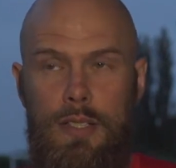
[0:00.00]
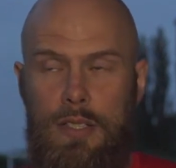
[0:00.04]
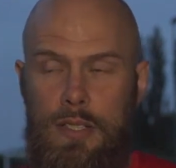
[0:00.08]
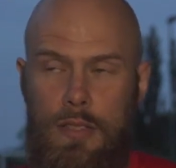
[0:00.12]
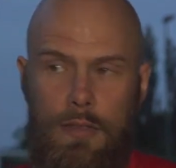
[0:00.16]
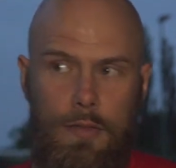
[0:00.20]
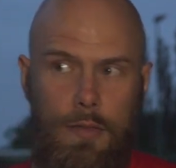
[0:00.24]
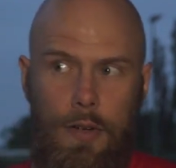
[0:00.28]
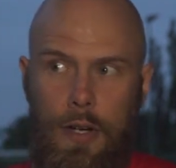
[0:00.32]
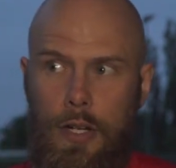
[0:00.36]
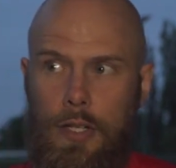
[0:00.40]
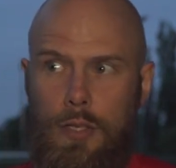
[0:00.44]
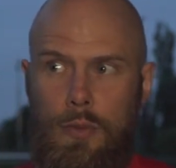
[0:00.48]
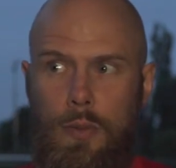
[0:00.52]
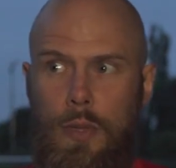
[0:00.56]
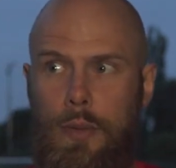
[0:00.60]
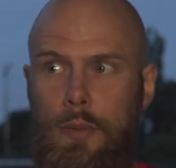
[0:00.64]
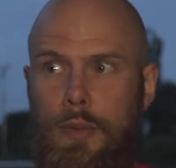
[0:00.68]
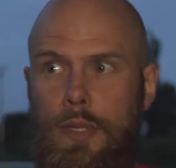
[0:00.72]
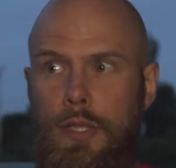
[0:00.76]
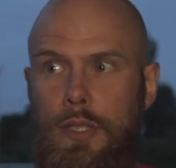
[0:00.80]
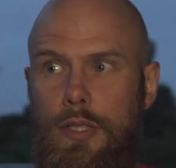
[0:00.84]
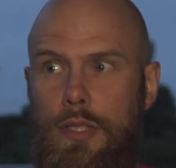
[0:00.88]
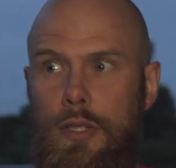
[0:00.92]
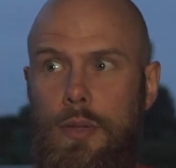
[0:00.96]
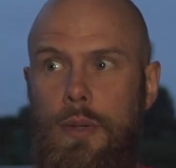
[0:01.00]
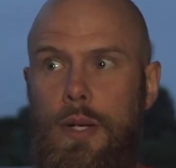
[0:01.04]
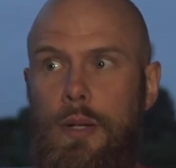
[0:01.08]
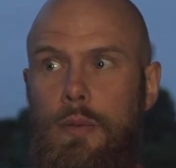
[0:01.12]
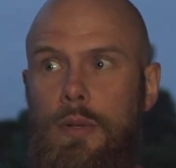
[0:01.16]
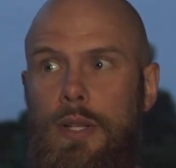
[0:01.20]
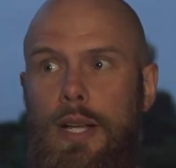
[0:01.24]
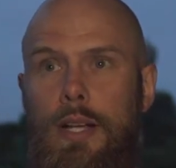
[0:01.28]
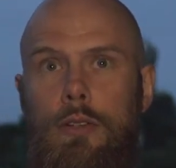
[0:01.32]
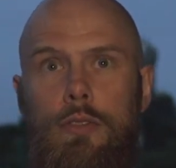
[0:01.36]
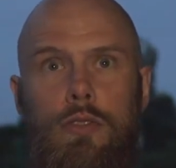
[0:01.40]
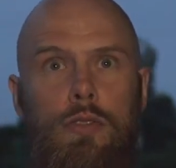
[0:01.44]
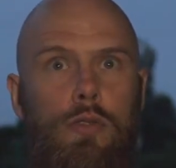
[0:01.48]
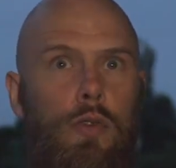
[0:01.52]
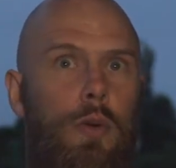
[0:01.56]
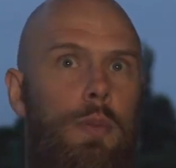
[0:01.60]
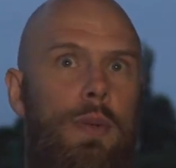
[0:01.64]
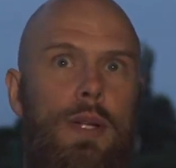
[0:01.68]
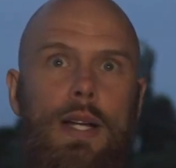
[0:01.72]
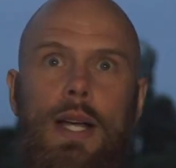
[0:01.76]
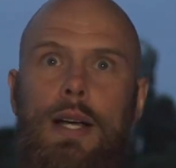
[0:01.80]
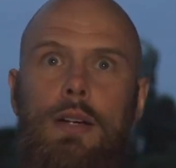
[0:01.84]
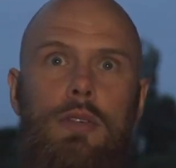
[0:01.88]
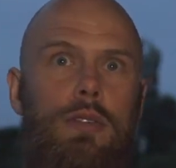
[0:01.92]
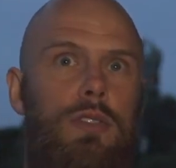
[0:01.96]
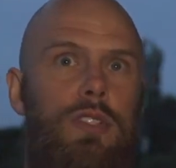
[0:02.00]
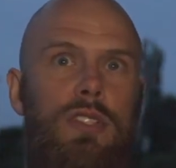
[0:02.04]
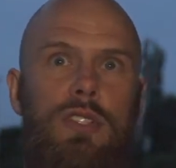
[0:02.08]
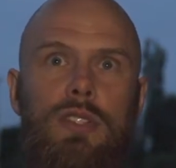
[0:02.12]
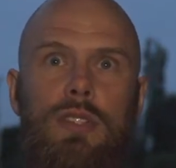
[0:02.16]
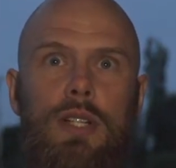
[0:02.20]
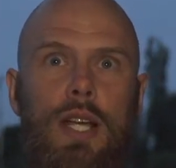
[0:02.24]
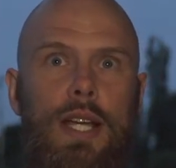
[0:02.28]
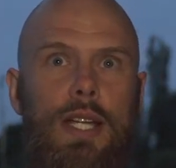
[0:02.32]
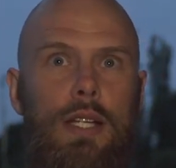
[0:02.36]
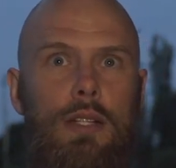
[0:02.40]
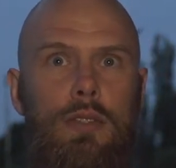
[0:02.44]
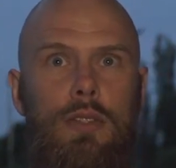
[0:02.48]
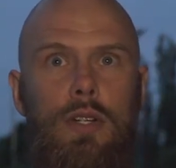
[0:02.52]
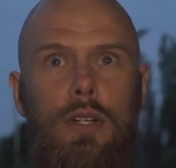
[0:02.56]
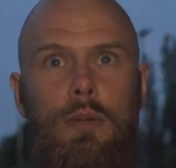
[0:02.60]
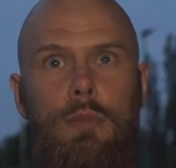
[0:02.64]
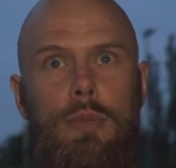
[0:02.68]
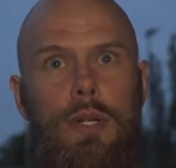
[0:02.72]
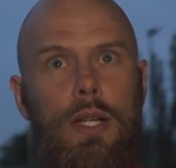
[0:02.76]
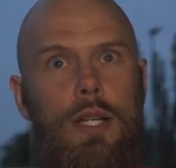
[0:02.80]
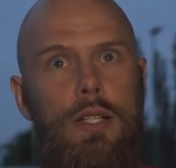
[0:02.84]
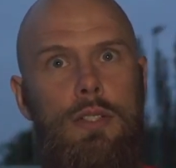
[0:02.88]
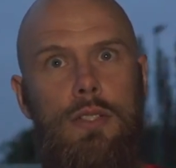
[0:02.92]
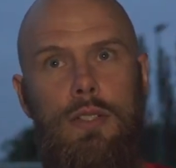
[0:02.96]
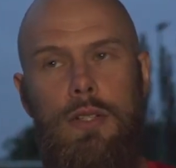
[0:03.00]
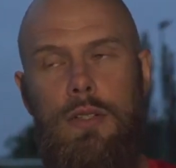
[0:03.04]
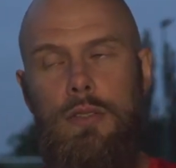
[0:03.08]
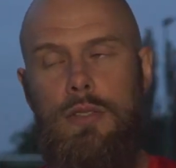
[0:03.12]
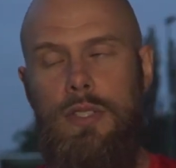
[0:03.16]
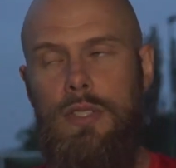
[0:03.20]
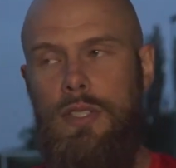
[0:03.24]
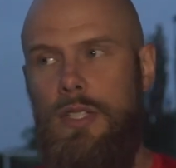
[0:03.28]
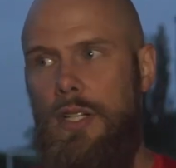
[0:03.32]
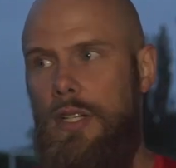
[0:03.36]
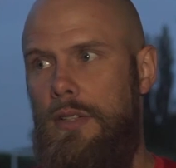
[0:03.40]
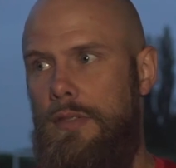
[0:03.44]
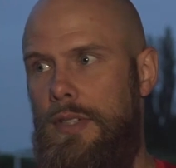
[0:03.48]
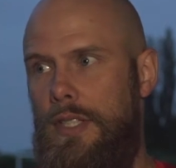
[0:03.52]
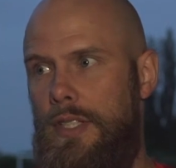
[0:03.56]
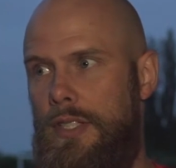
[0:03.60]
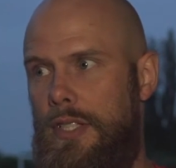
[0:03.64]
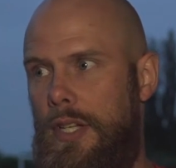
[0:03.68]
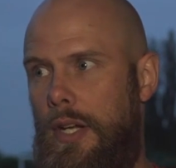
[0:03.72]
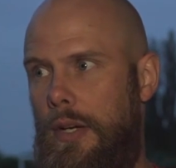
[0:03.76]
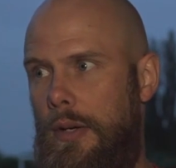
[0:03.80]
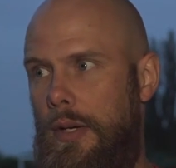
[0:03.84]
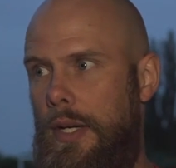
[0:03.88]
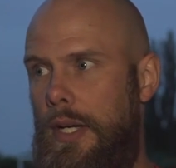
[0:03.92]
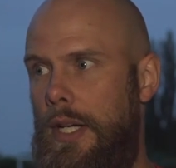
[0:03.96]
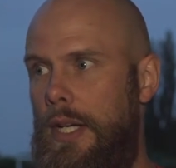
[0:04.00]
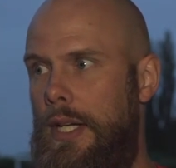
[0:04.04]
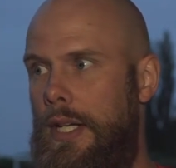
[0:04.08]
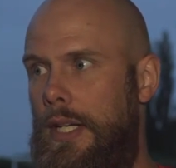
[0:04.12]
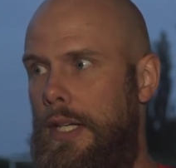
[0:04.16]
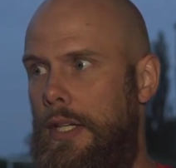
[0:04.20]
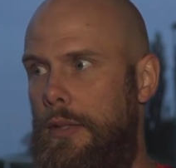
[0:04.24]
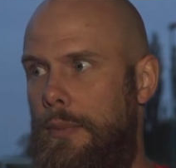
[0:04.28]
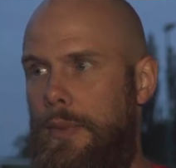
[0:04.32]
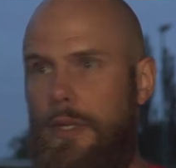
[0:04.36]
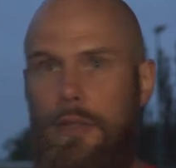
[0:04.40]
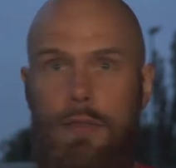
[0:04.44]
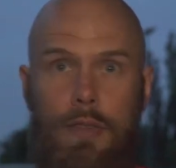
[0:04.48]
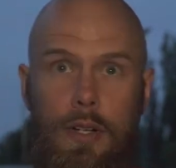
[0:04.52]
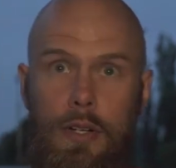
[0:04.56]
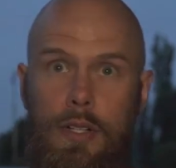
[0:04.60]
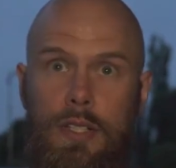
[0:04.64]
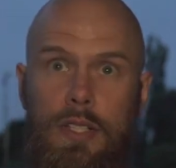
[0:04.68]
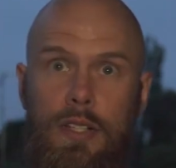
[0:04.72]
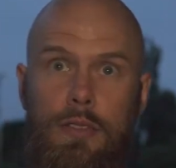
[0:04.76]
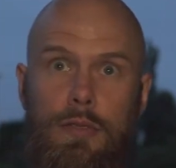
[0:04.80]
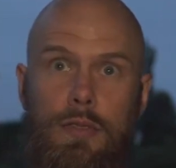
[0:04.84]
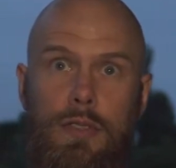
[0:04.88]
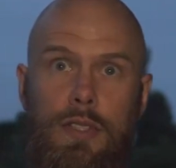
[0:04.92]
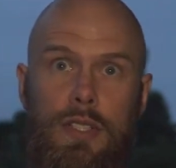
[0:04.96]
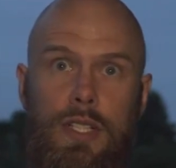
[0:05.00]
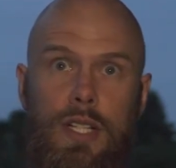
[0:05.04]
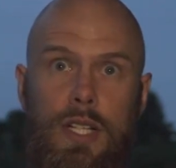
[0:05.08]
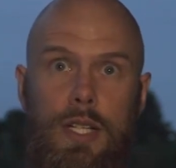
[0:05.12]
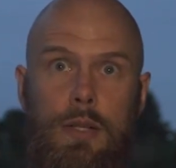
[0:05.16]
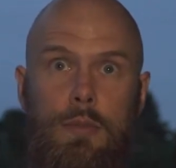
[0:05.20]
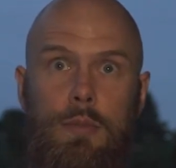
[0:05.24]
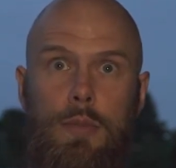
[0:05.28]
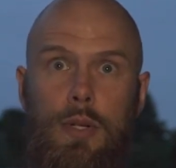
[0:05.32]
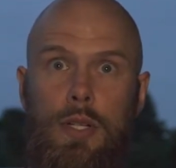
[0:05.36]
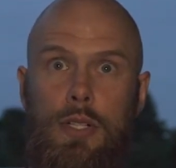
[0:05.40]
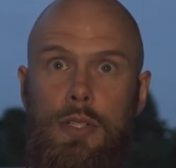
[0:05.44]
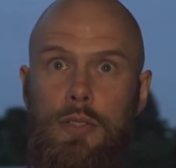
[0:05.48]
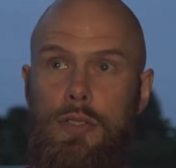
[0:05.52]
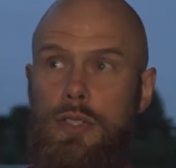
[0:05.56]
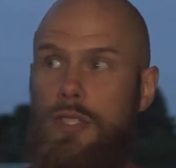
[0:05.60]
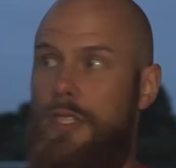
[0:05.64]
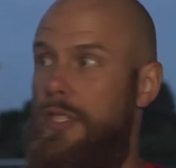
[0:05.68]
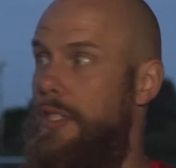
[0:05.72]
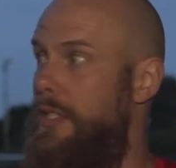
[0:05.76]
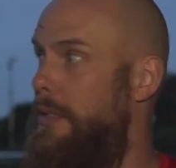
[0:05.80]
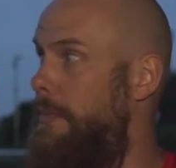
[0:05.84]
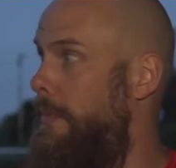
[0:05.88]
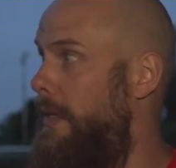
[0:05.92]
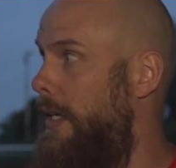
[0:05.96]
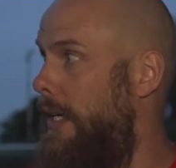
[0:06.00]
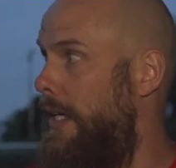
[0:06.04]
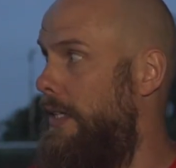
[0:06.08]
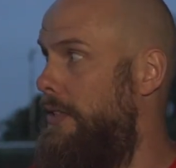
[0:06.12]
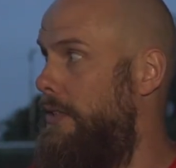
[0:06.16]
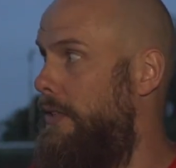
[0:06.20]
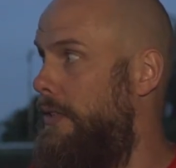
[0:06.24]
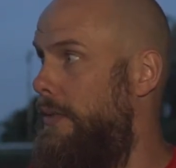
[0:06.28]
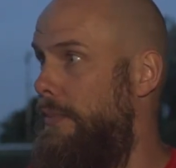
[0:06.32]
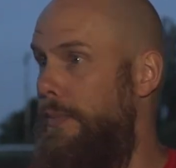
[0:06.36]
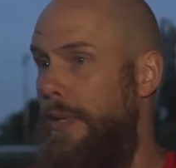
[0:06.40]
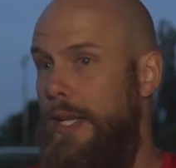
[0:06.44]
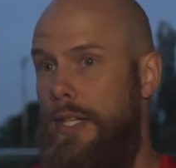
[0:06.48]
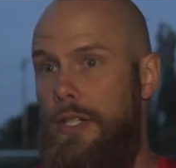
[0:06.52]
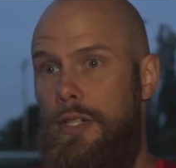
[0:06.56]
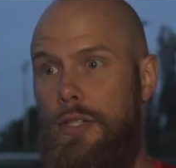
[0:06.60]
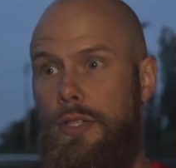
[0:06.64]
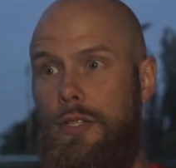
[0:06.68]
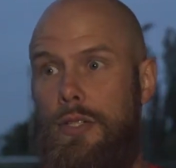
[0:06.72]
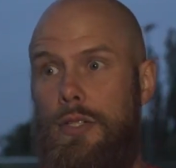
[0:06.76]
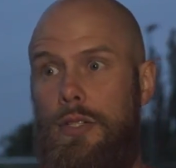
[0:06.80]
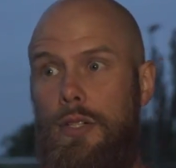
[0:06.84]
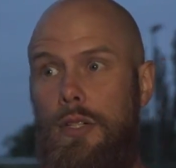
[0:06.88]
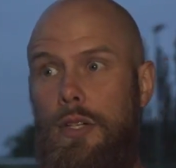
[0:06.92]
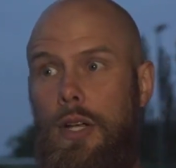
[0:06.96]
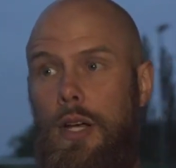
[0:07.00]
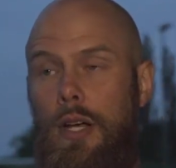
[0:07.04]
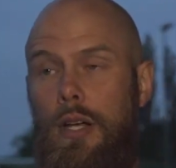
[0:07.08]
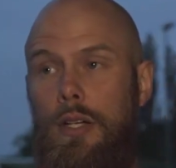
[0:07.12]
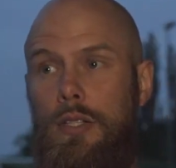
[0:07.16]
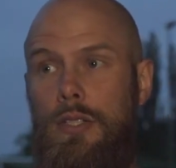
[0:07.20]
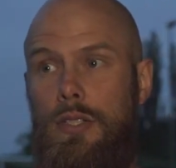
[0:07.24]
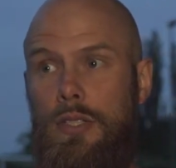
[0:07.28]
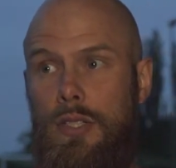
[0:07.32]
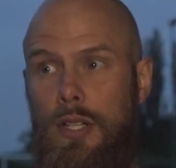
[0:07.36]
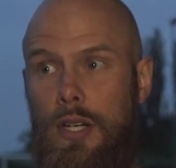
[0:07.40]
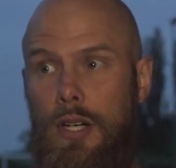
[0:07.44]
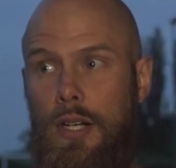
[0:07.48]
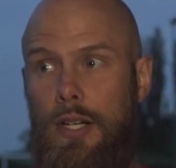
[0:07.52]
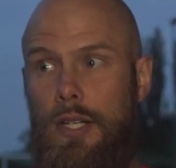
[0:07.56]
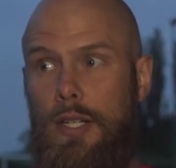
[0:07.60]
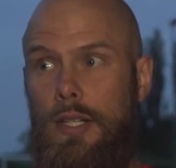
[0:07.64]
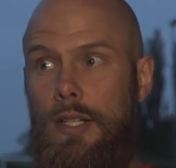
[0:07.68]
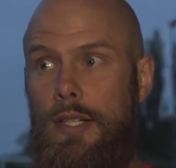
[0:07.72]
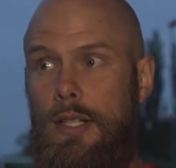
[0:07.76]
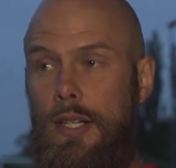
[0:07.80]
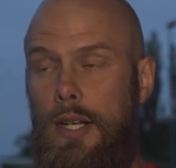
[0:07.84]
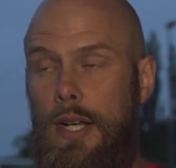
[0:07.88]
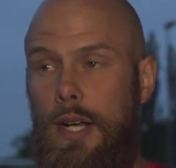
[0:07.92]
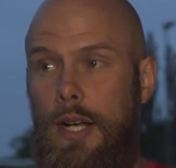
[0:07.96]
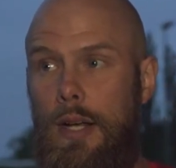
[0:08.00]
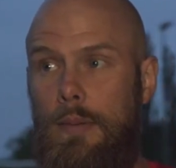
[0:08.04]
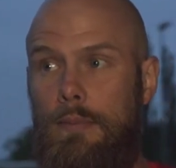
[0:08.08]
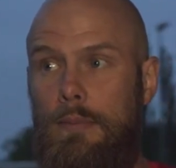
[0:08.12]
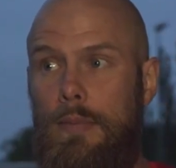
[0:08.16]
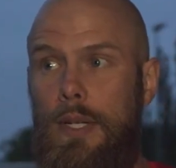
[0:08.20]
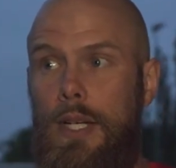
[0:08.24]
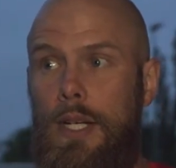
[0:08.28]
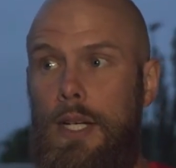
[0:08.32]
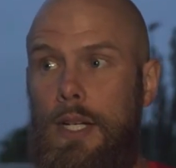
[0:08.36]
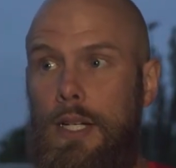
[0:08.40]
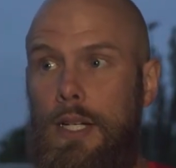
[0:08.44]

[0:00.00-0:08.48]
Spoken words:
It's the fairest way we could do it without dropping out eight or nine players who don't deserve it, so it'll be a very different team. But you'll see some of the lads on the bench starting, but